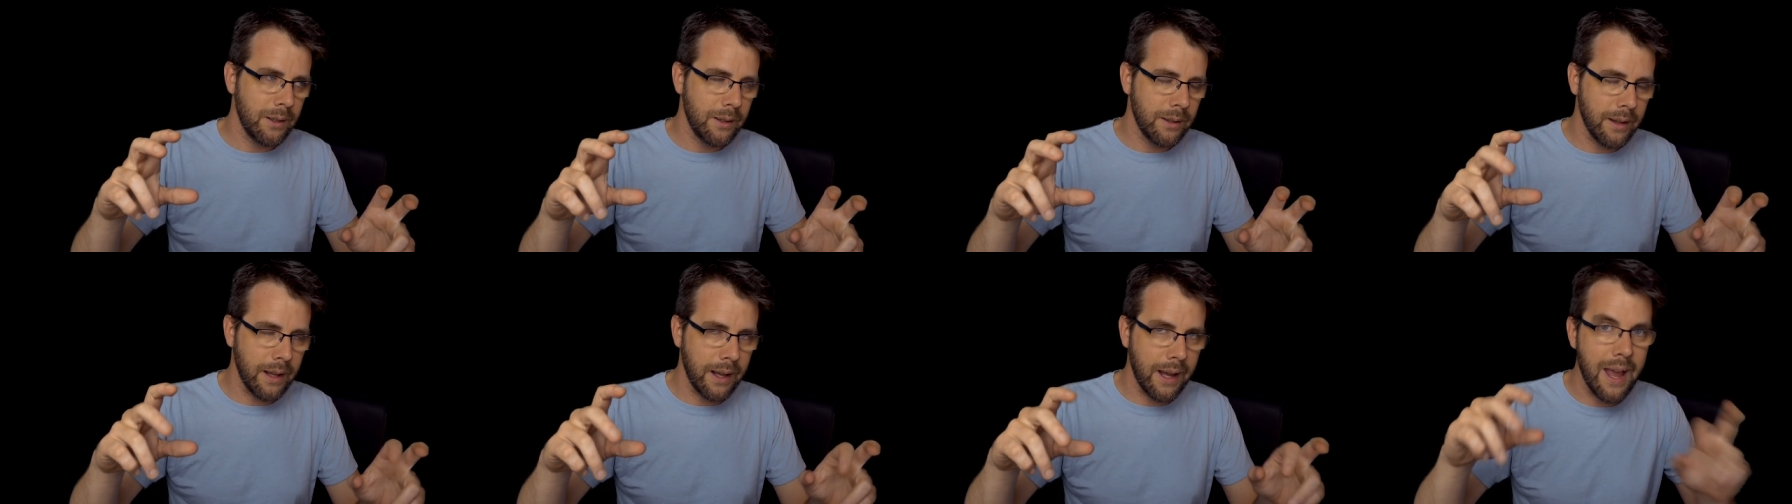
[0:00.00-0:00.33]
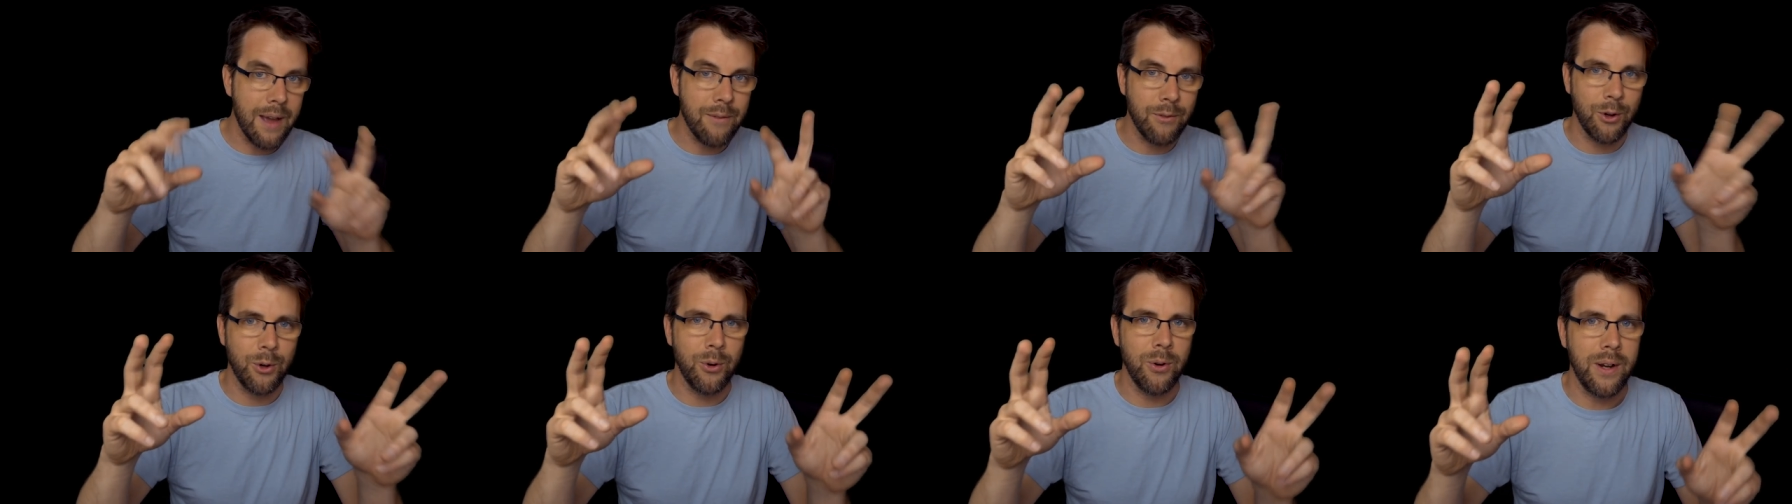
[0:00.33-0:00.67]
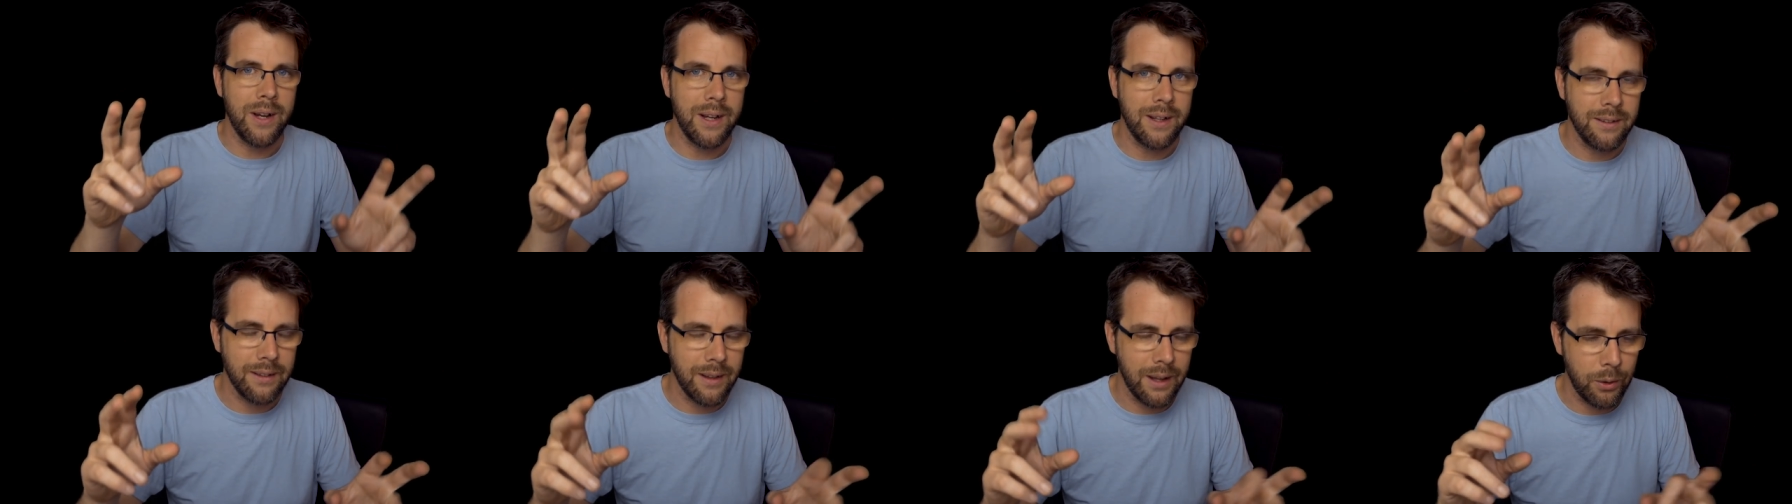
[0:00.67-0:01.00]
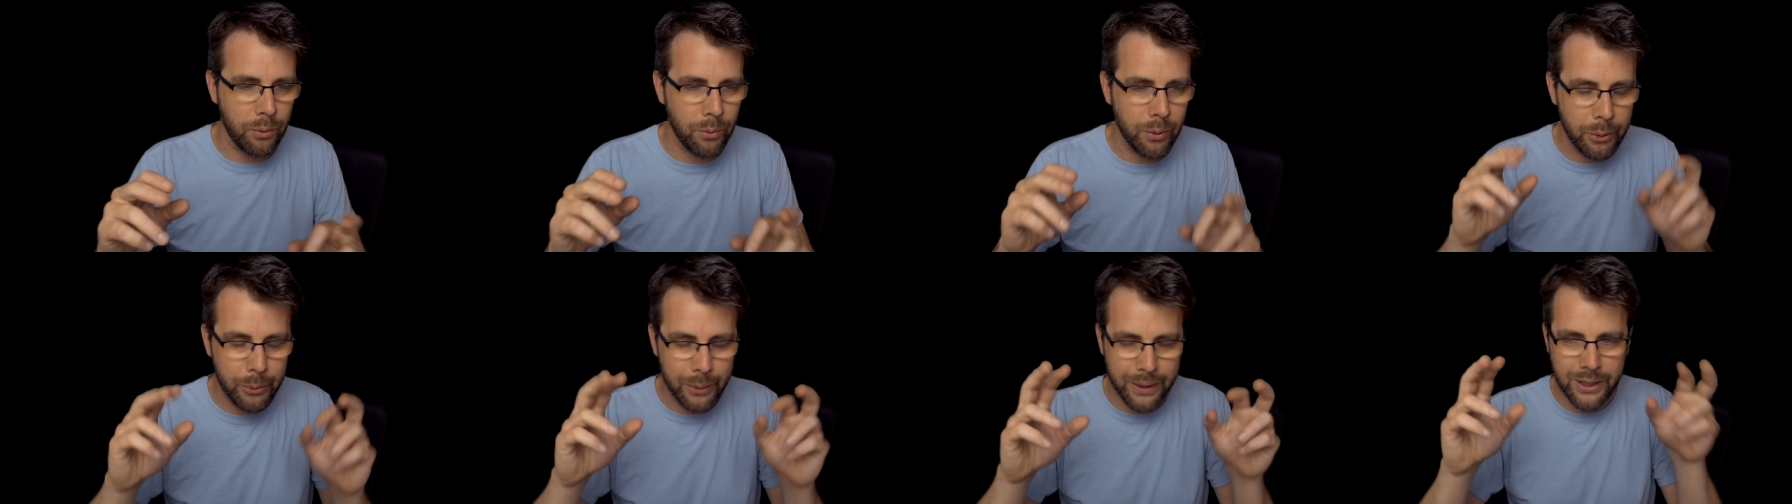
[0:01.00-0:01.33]
like Evergreen. Like,
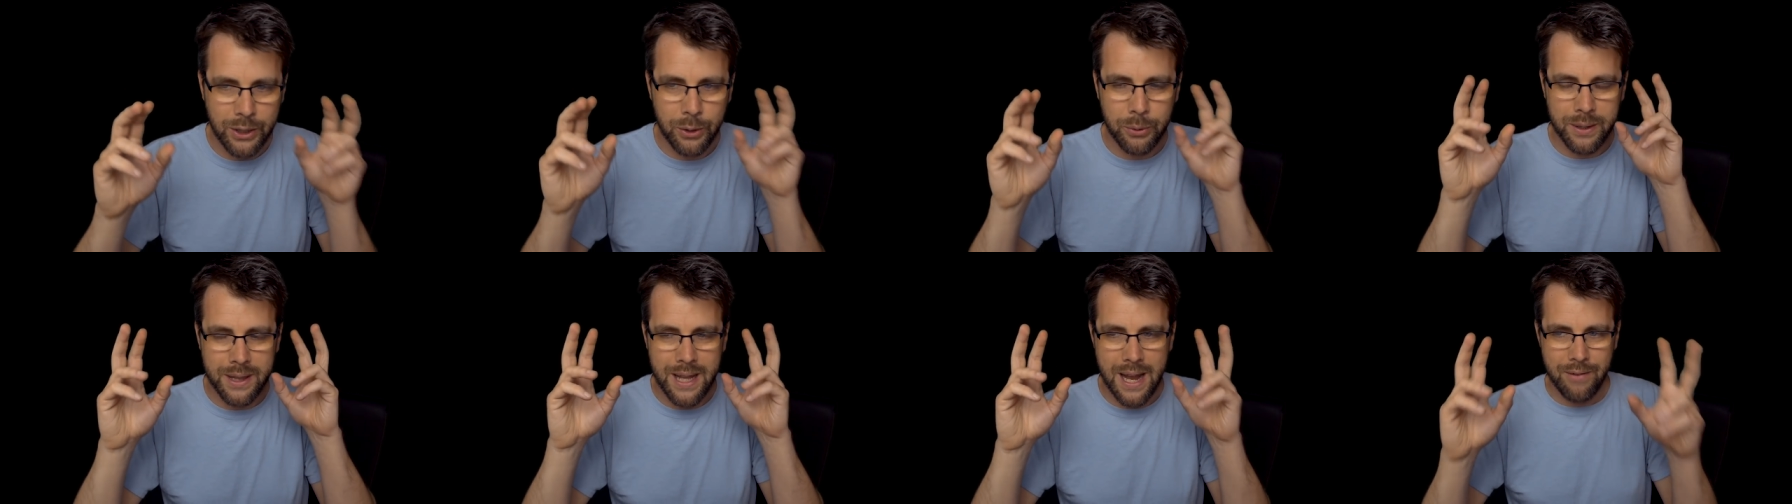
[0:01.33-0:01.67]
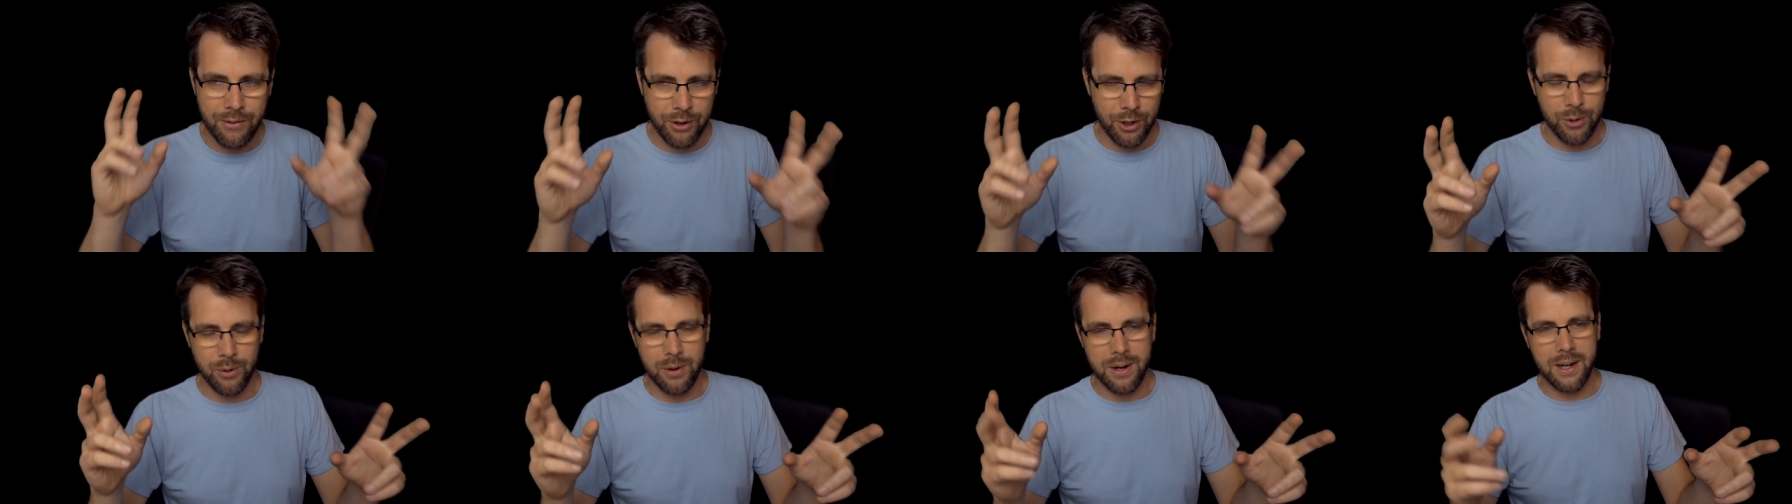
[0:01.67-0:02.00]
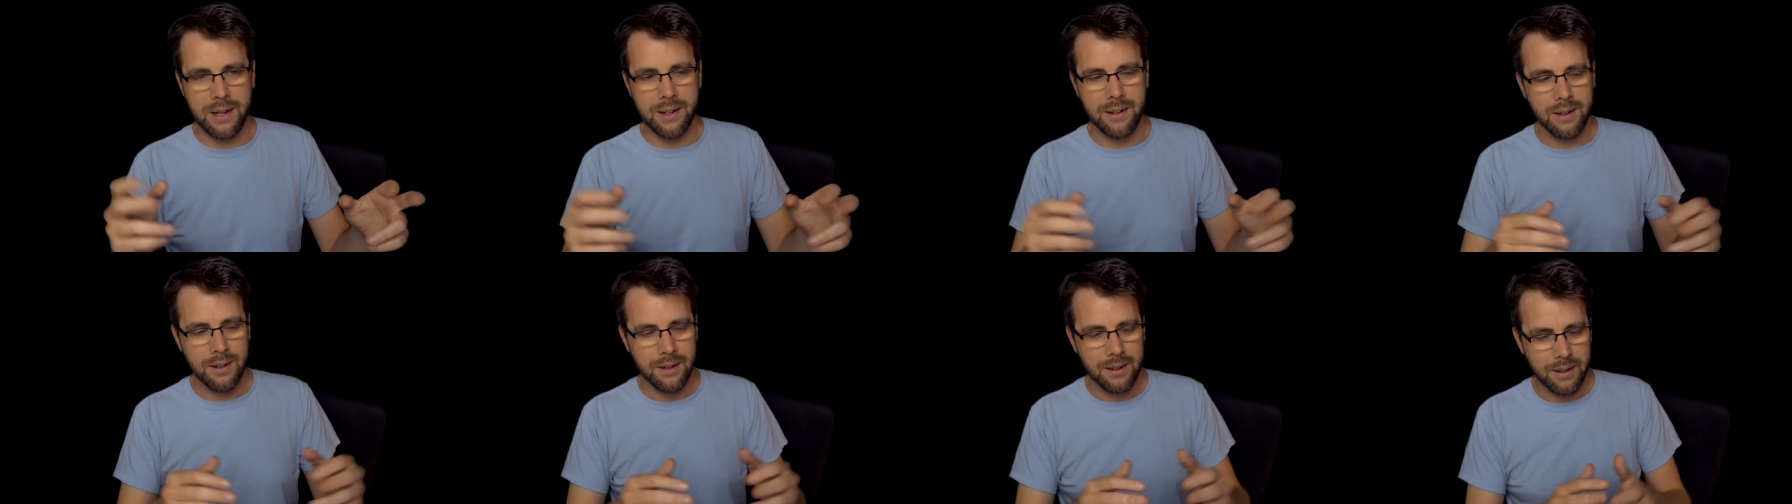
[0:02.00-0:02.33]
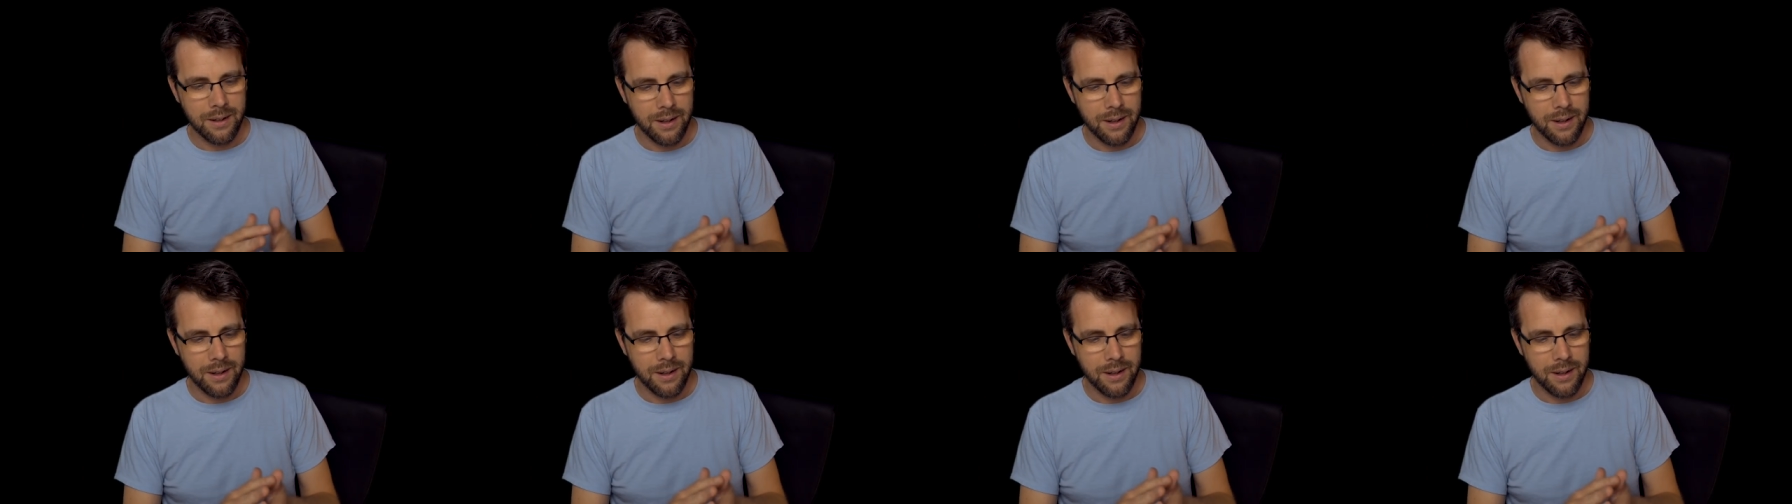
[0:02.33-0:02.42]
what do I do with Evergreen?